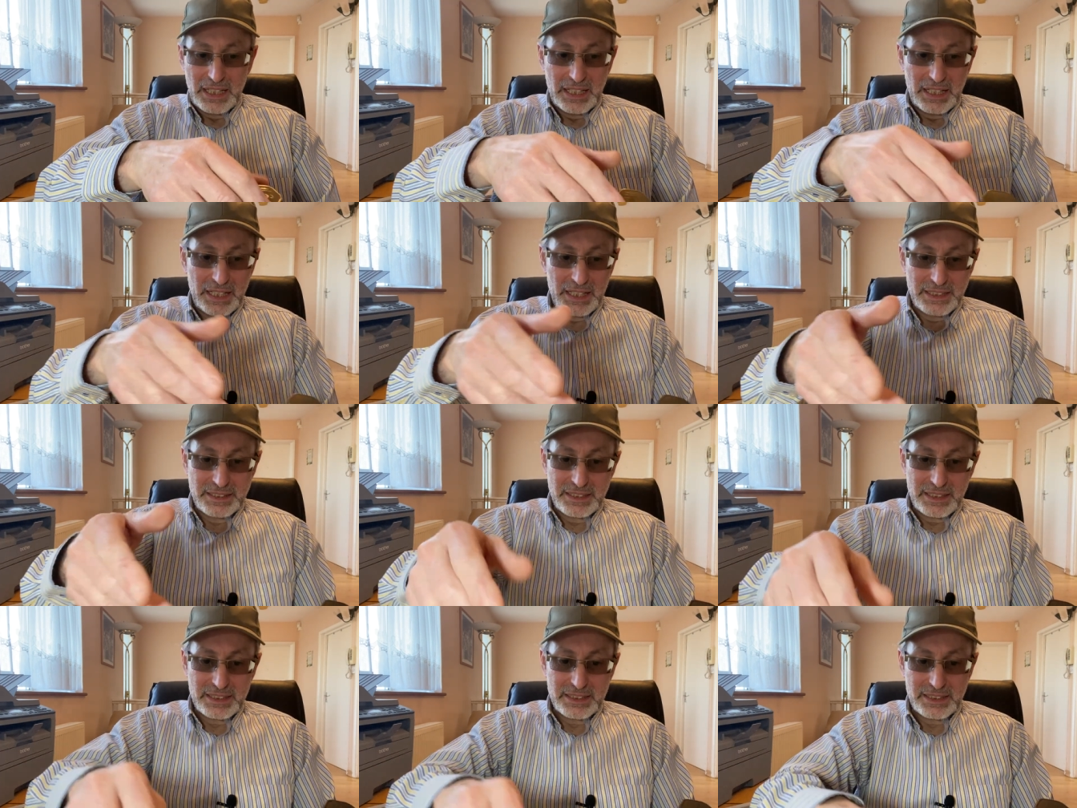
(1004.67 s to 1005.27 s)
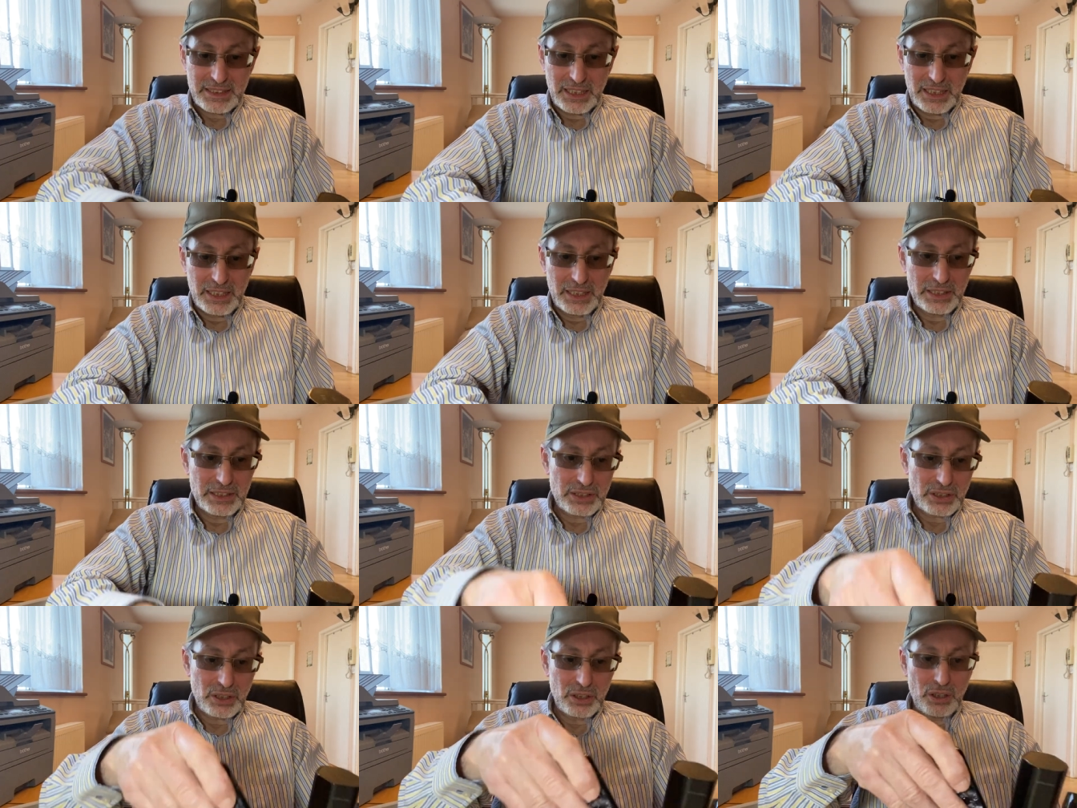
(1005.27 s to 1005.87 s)
is the
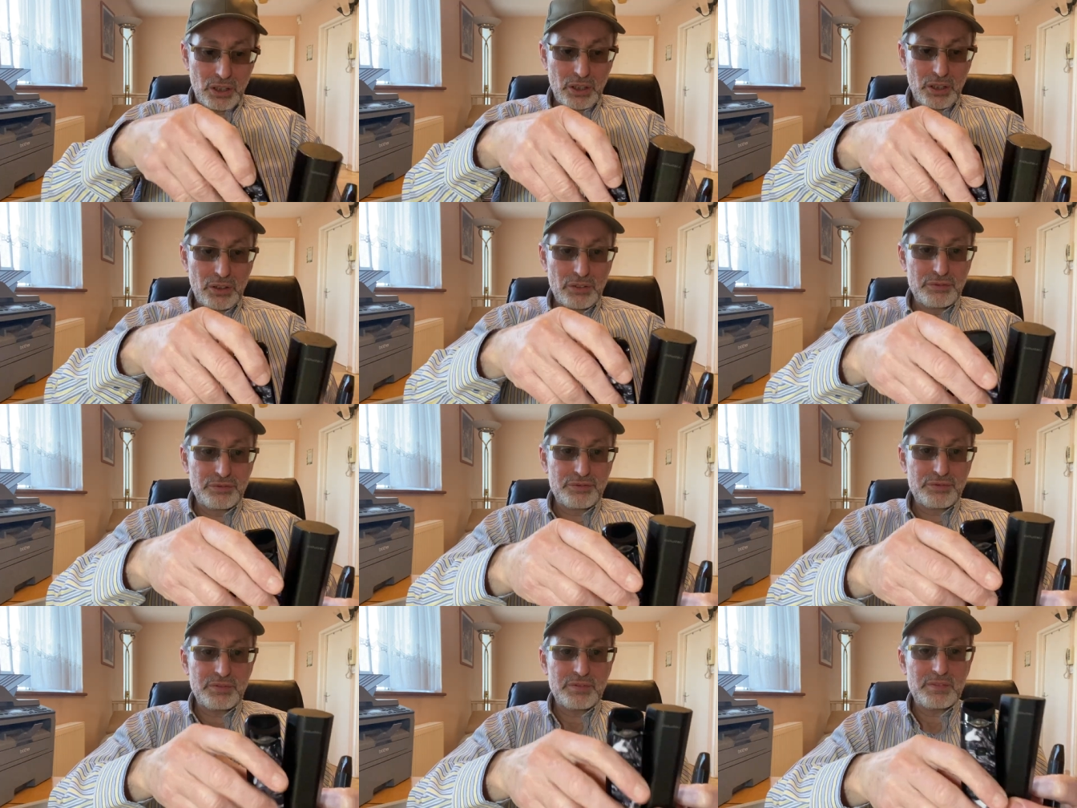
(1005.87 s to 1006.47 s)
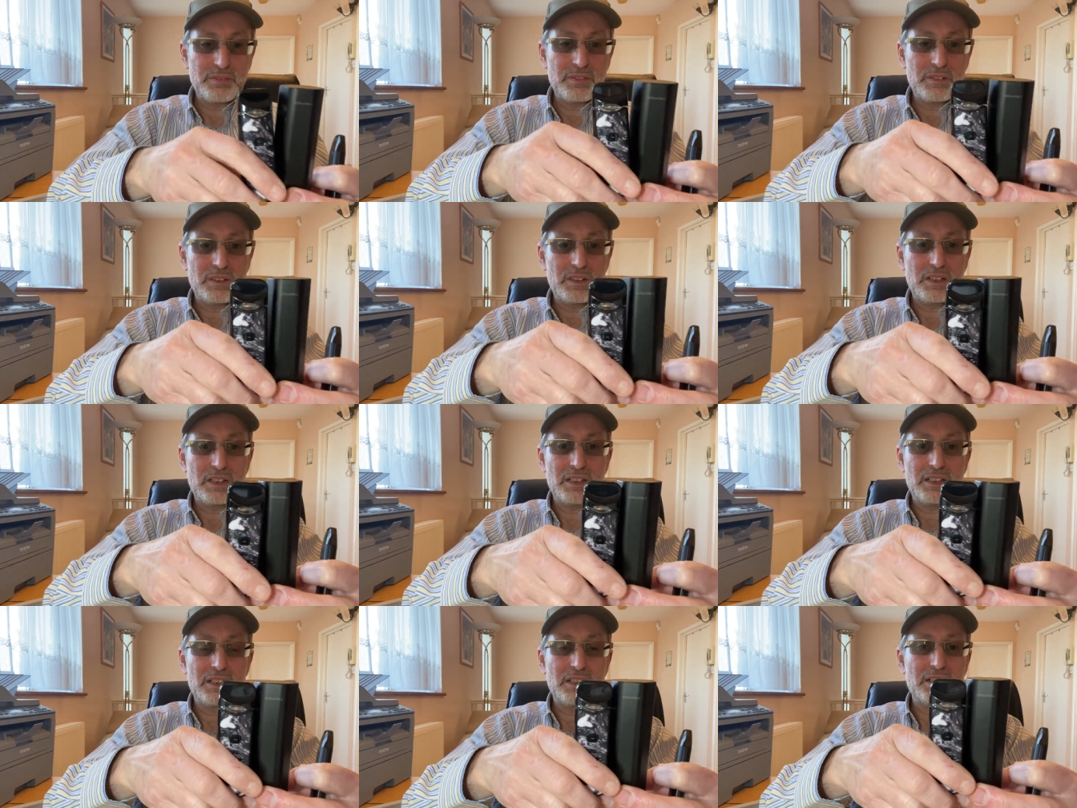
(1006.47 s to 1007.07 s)
size of
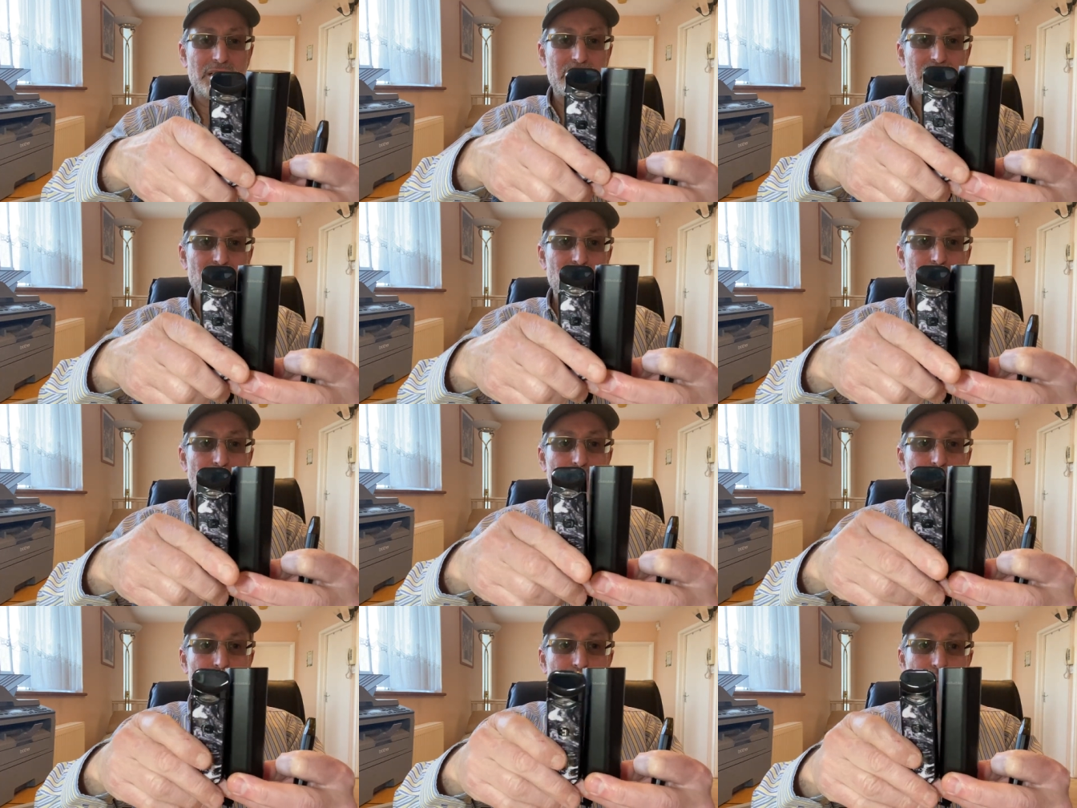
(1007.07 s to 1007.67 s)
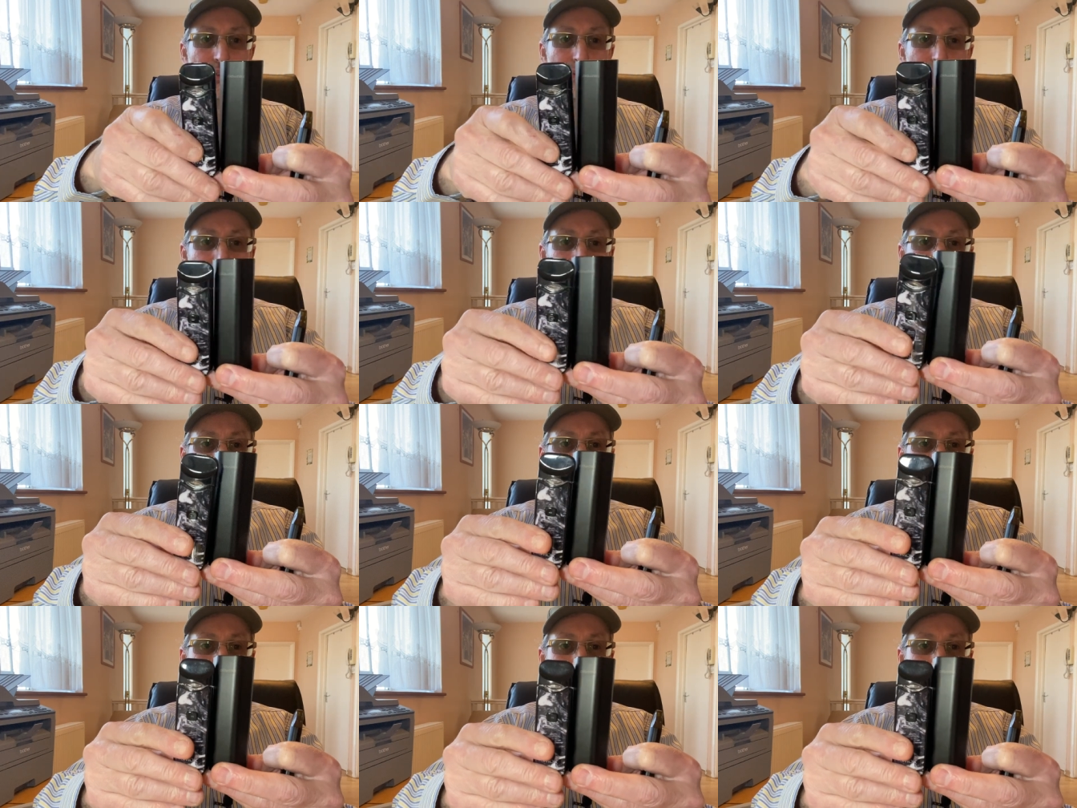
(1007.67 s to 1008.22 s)
the Smok Nord.